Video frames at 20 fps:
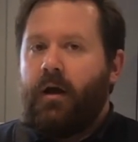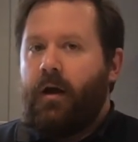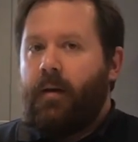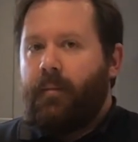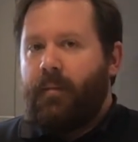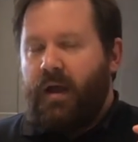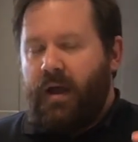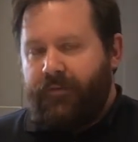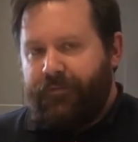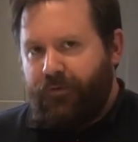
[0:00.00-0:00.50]

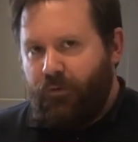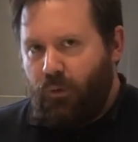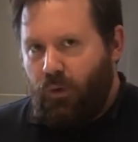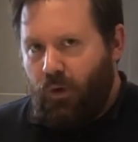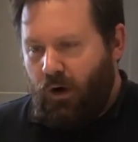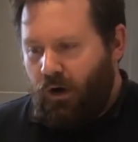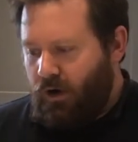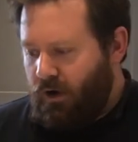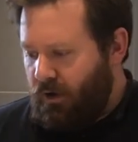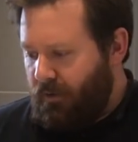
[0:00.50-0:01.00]
But if you
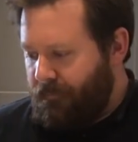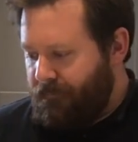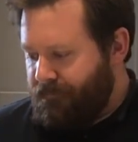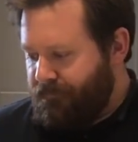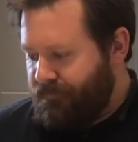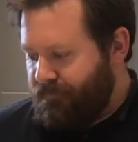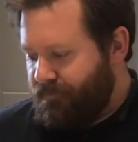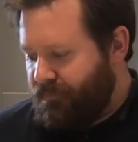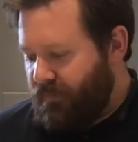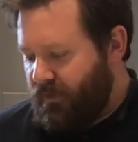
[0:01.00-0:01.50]
are
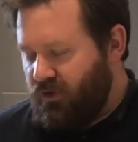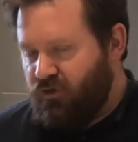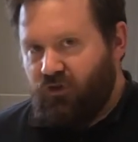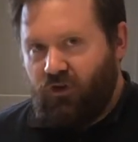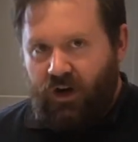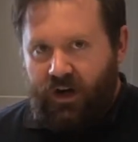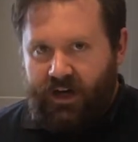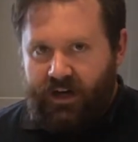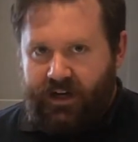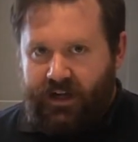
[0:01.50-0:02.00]

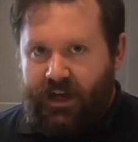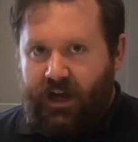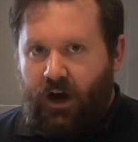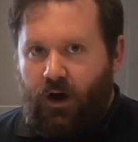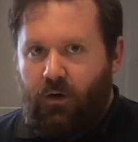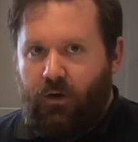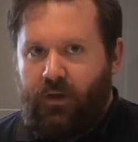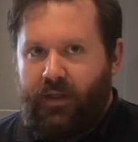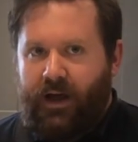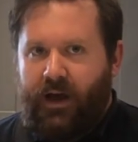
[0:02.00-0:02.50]
struggling to get
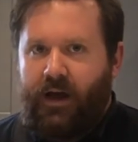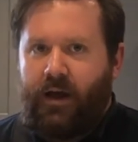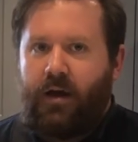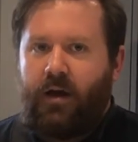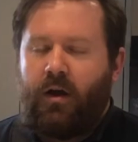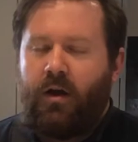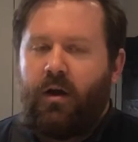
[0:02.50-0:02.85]
hold of that,